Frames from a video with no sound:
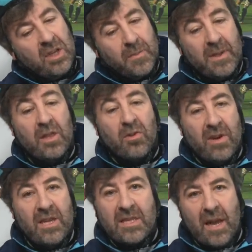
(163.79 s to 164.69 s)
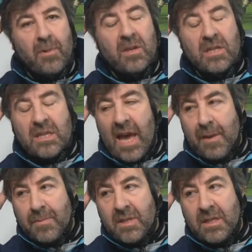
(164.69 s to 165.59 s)
There's been three separate
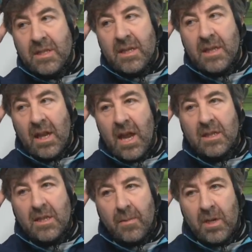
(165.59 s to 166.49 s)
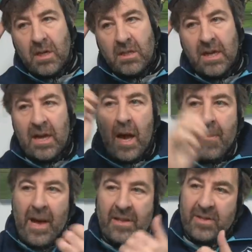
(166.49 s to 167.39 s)
escapes in the last couple of years.
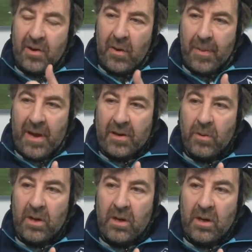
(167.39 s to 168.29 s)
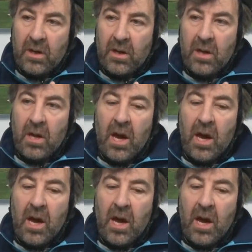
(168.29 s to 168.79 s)
A man stole a penguin. Yeah.